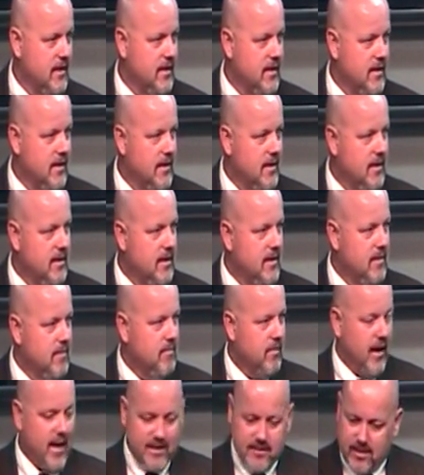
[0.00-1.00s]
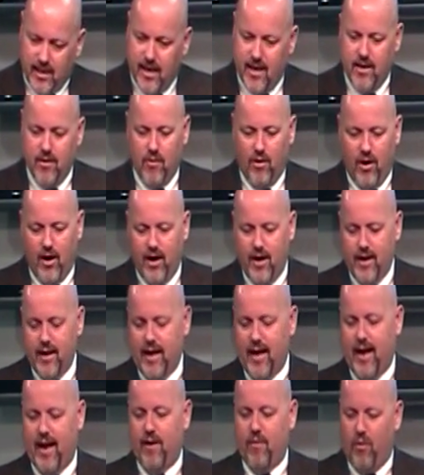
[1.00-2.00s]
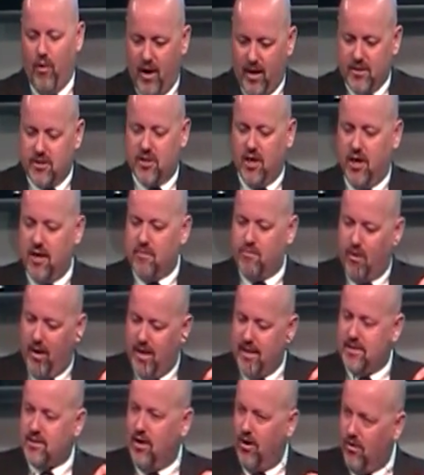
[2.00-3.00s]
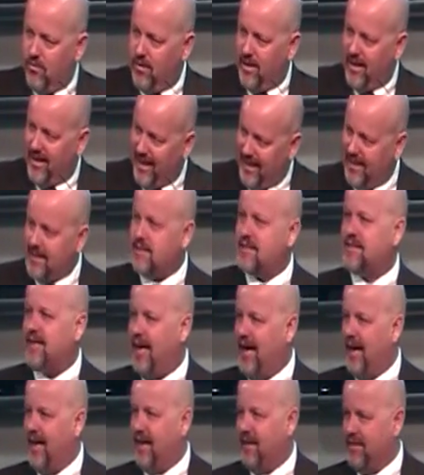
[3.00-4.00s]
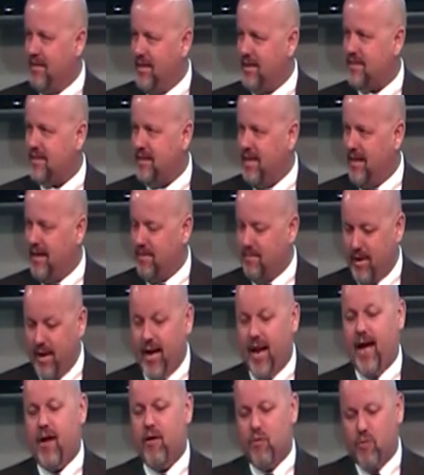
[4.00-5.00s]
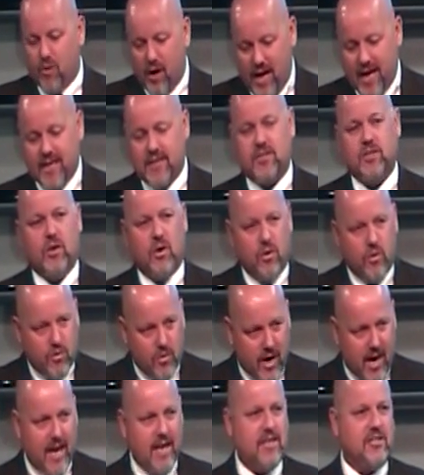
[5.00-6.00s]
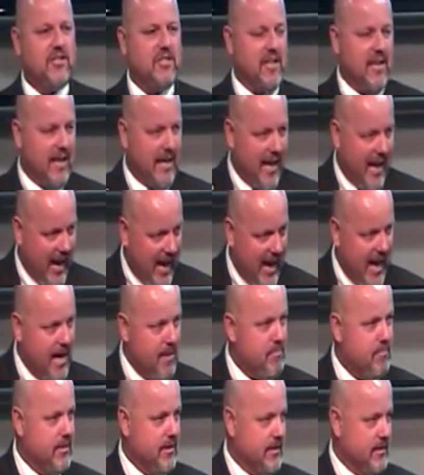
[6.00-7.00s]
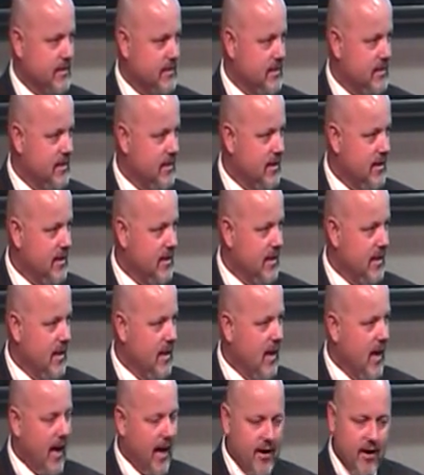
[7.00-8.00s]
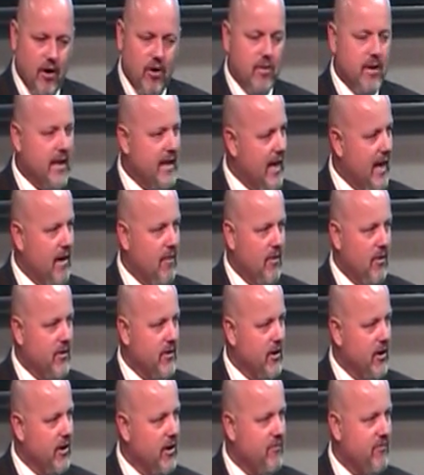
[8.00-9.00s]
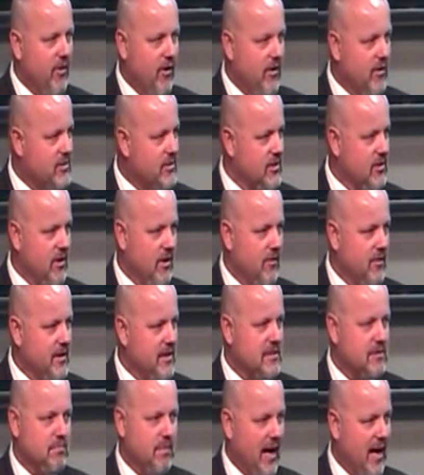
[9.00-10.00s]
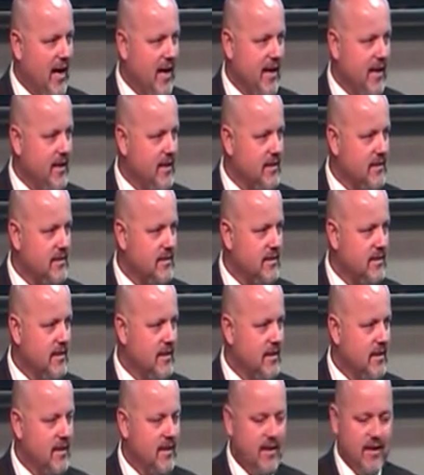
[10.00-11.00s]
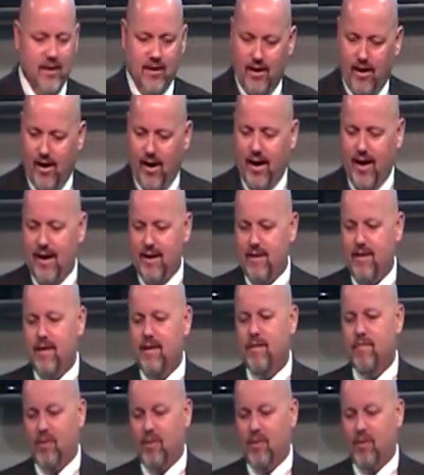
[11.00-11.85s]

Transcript: But I tell you what, and what took place on the inside of this dead man, a resurrection happened. I know we got one to look forward to on this body, all right?